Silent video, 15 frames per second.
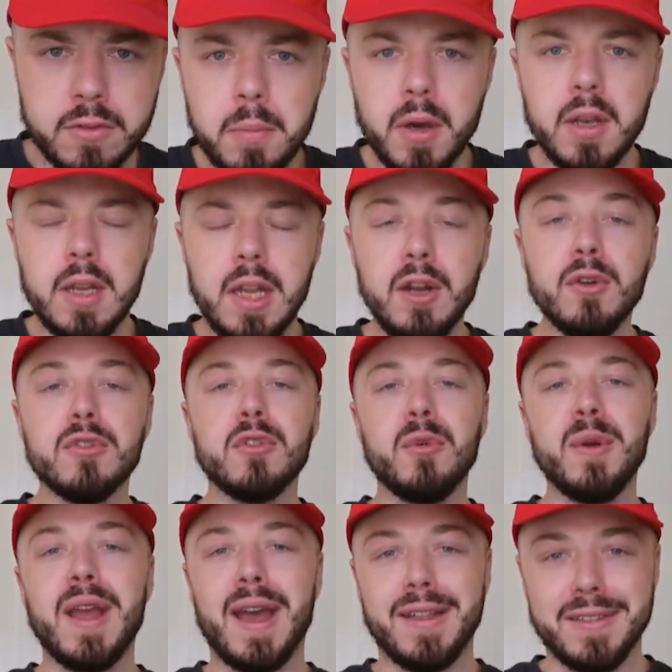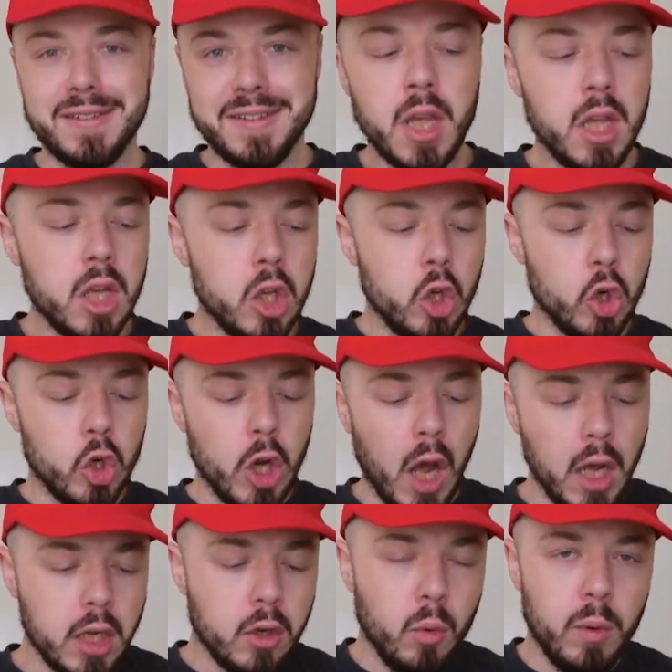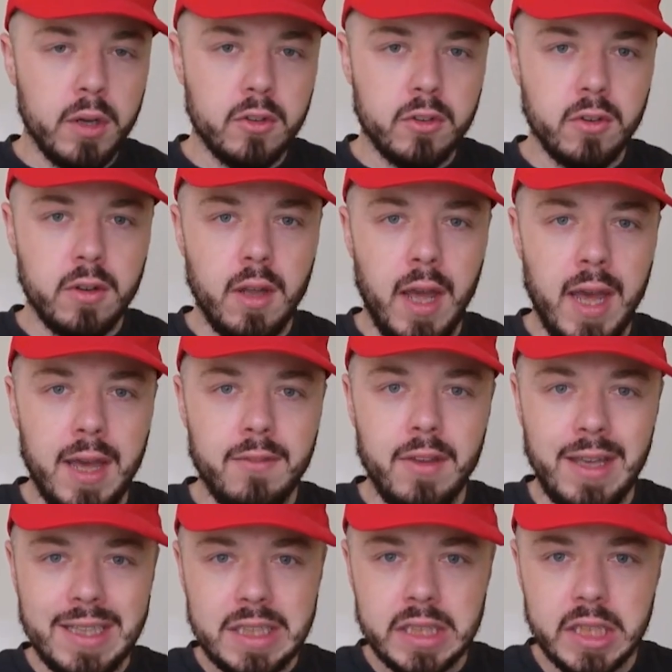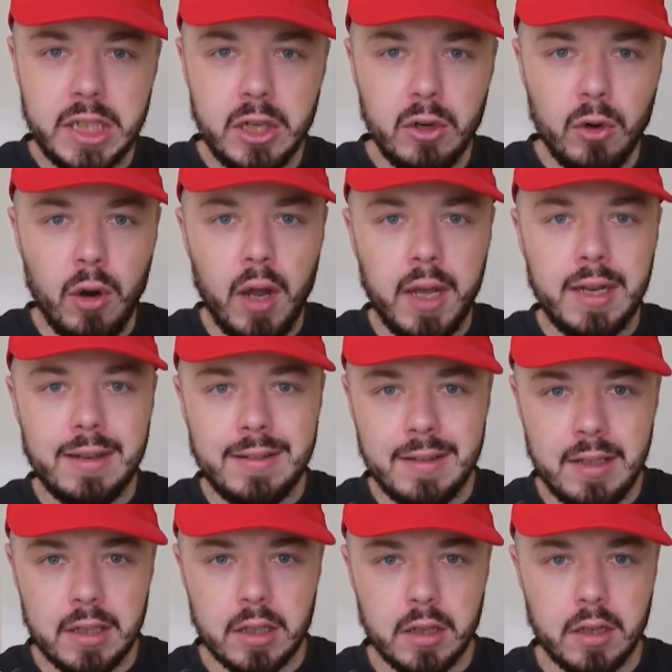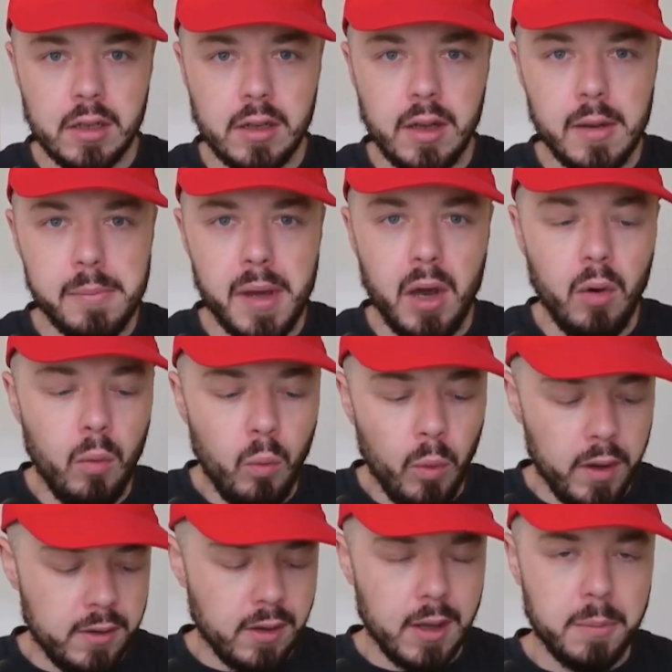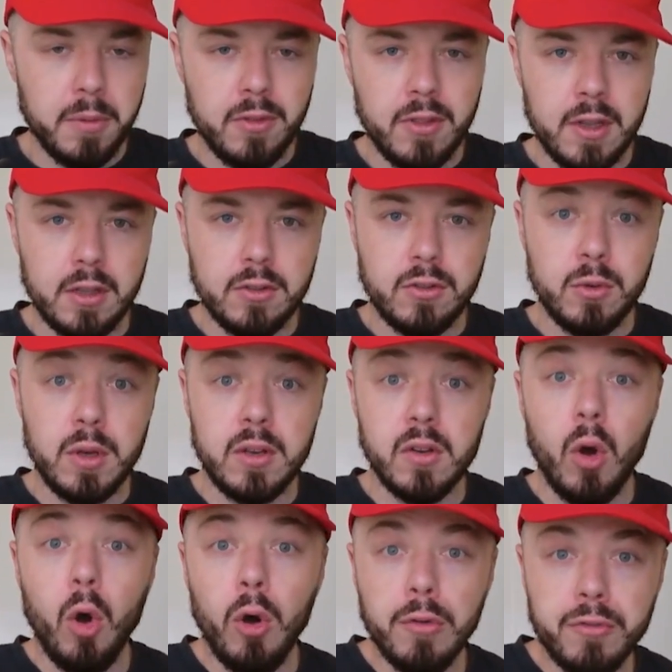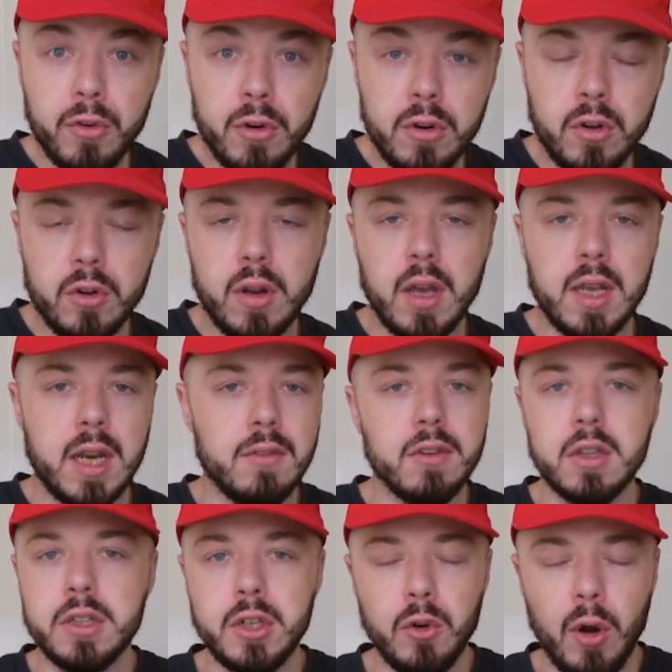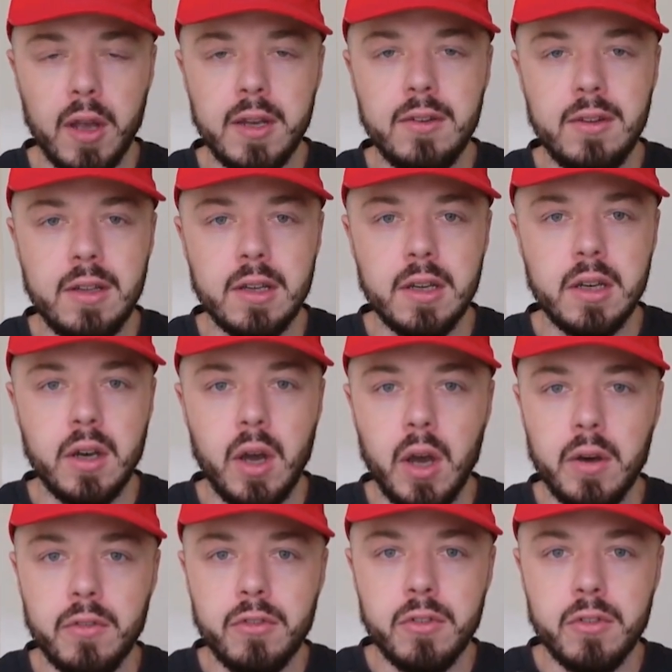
But here's the reality. You're not going to have a clear idea about what type of things you need to offer. You're not going to have a clear idea of